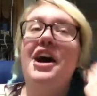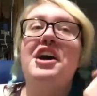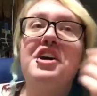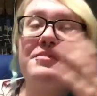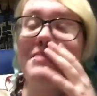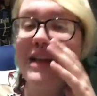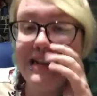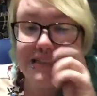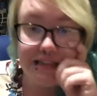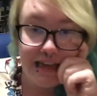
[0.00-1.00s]
And
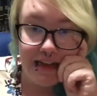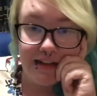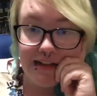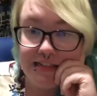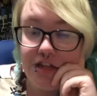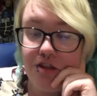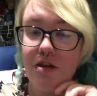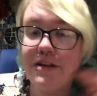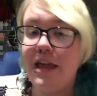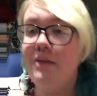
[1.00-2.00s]
it's like a
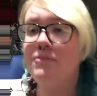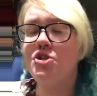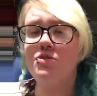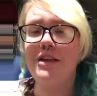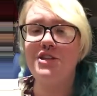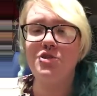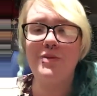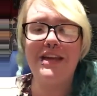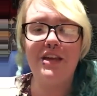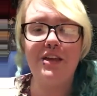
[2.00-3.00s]
collectathon game, but
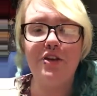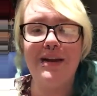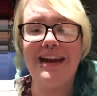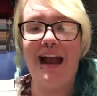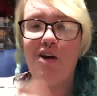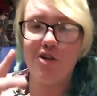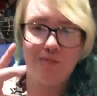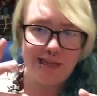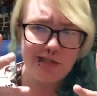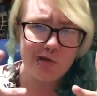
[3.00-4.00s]
you're in an
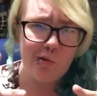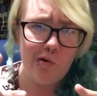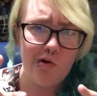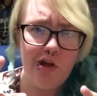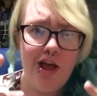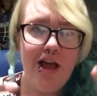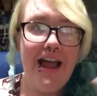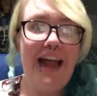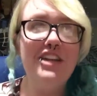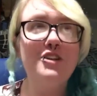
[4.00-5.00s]
alchemy school
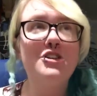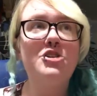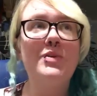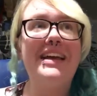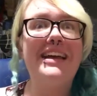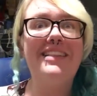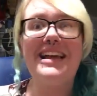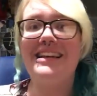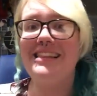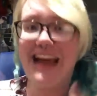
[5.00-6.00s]
and you're doing
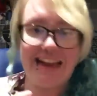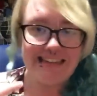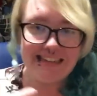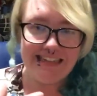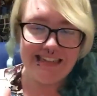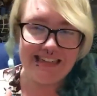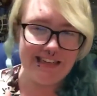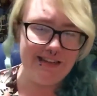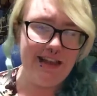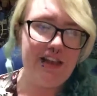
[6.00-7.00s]
like classes
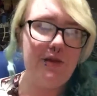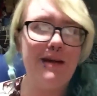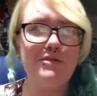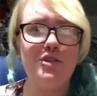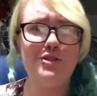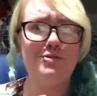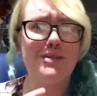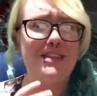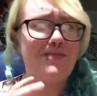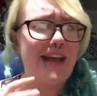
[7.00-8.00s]
and like you have to do
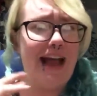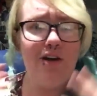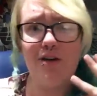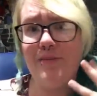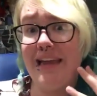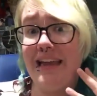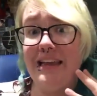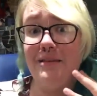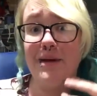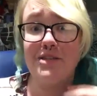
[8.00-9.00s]
specific alchemy
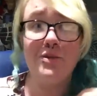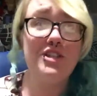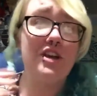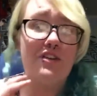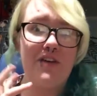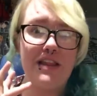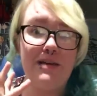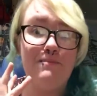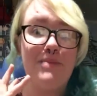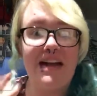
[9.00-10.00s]
in the best ways. You got to find the
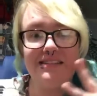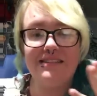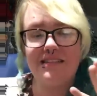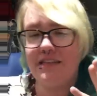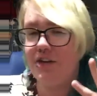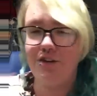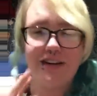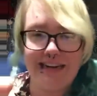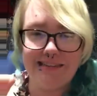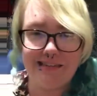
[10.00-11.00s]
best
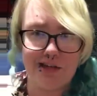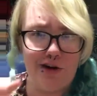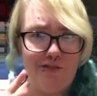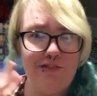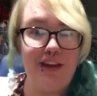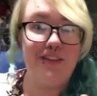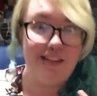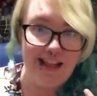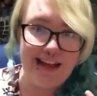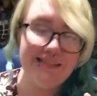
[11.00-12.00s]
ingredients so you don't fail the
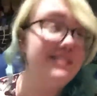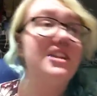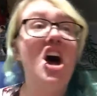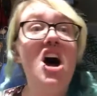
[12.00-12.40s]
classes.